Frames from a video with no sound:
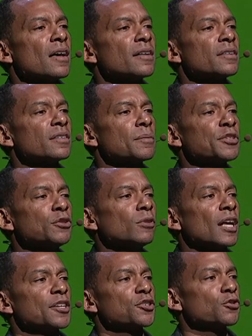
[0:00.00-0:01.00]
Some of you
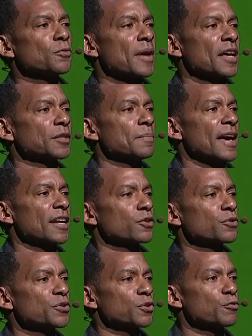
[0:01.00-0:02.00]
logical,
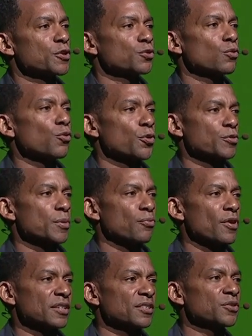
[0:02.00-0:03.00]
mathematical, sequential order, and
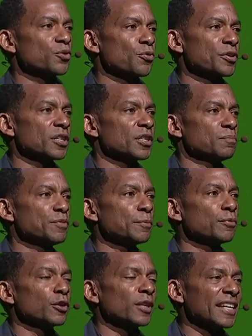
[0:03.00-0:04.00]
process oriented
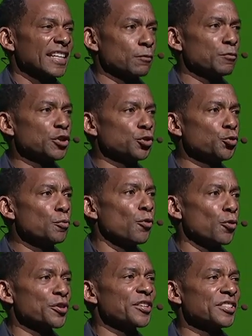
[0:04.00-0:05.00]
people are like, can we do
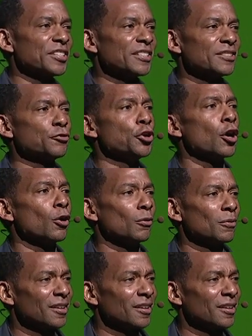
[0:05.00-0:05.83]
more than this? No.